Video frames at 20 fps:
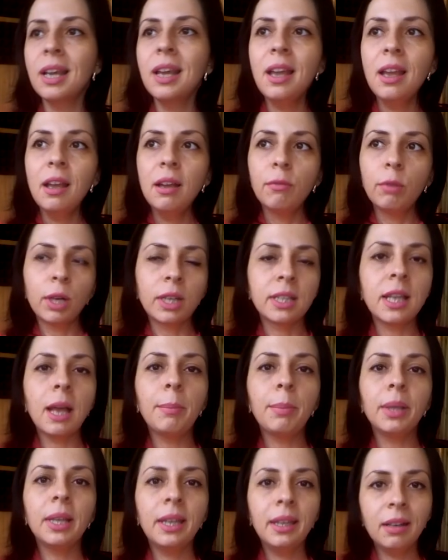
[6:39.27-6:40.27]
because, for
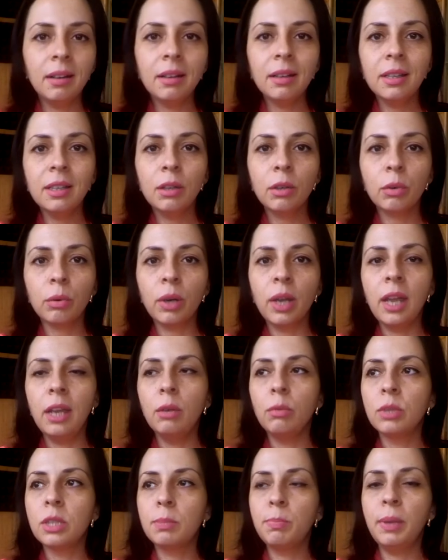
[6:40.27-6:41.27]
example, here in
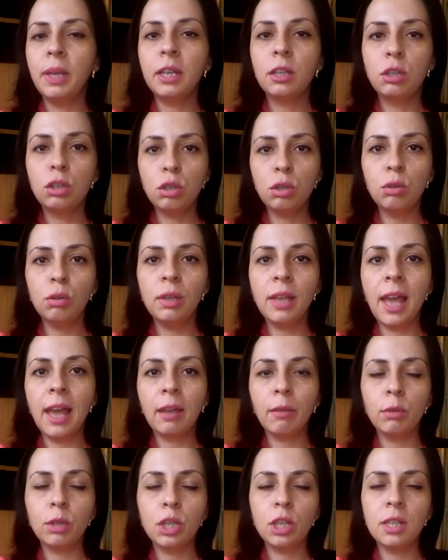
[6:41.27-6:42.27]
Ukraine we speak two
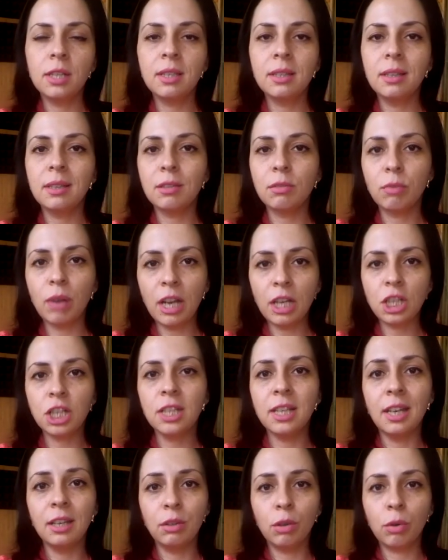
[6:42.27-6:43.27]
languages, it's
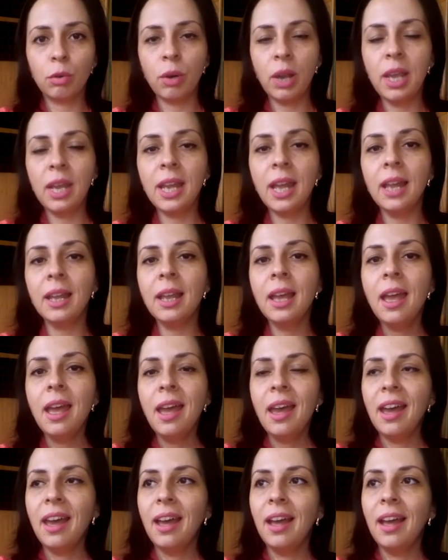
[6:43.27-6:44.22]
Russian and Ukrainian,